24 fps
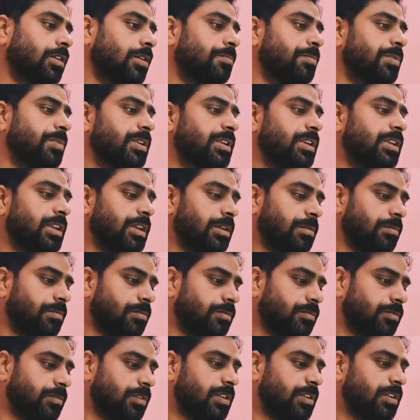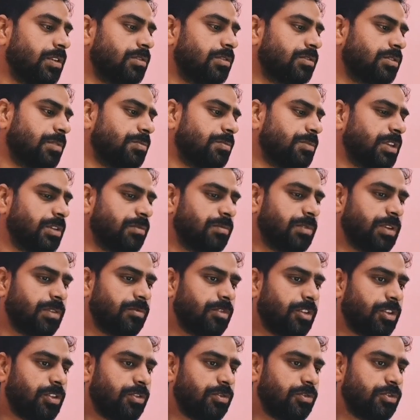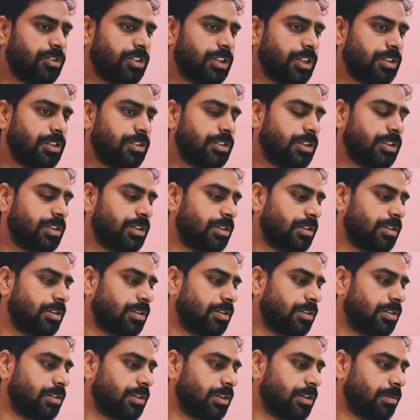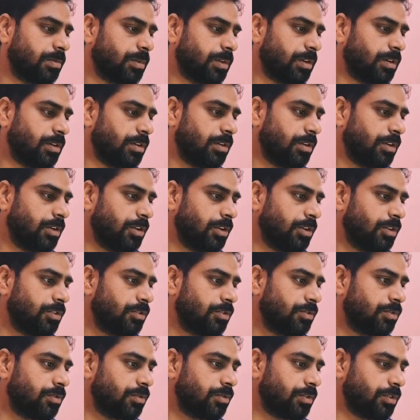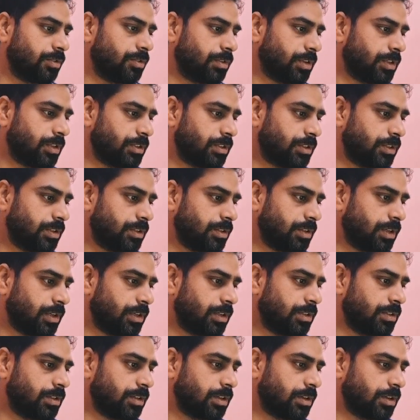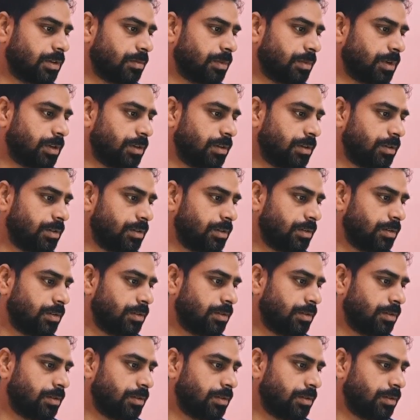company name, something we want to change in the table. So you can see that is a command.